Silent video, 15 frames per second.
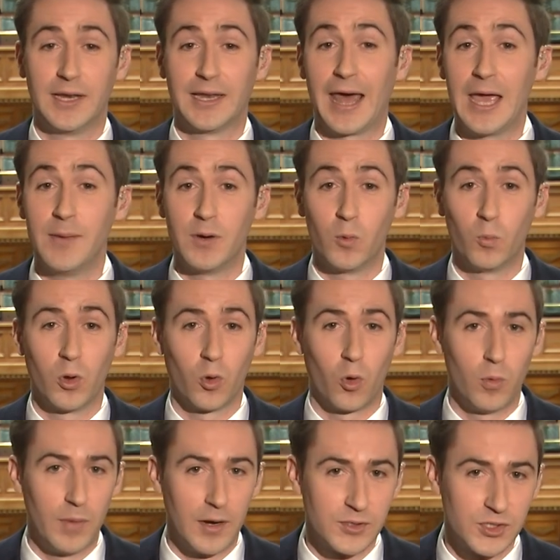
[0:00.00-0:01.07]
Labour will
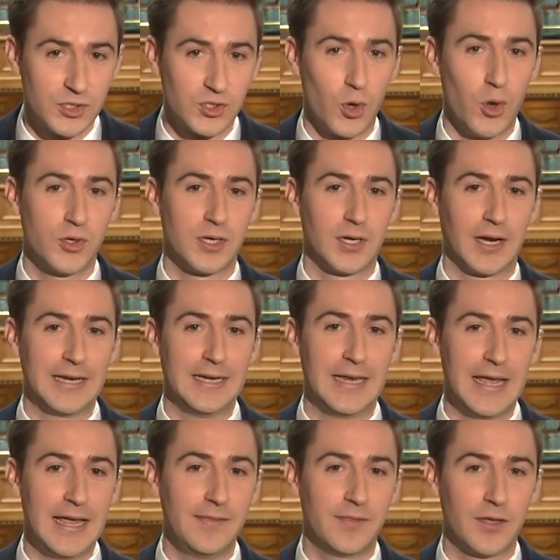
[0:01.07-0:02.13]
almost certainly
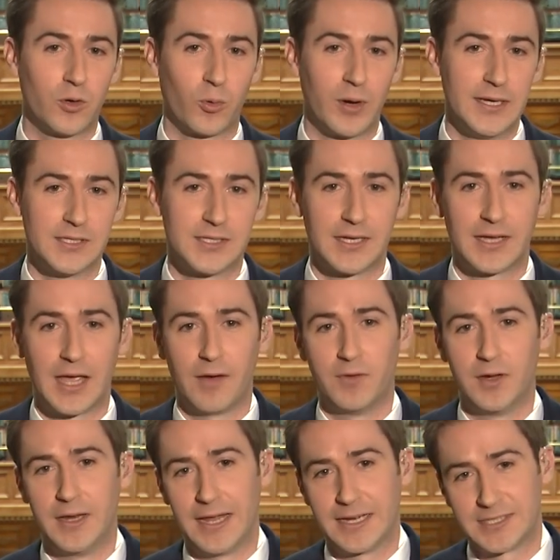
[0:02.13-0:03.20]
need the Greens to
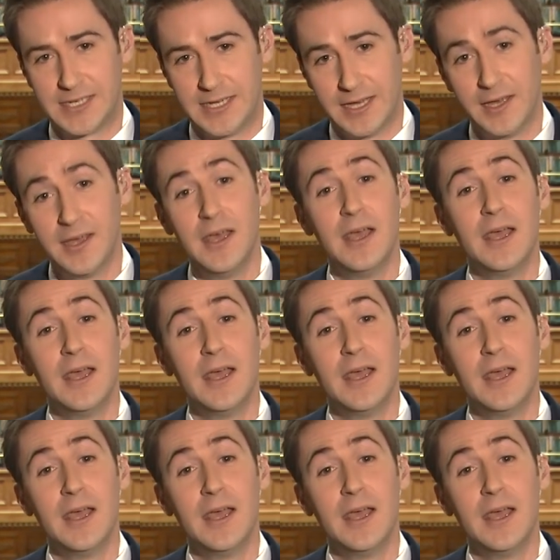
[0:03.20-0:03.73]
govern next year,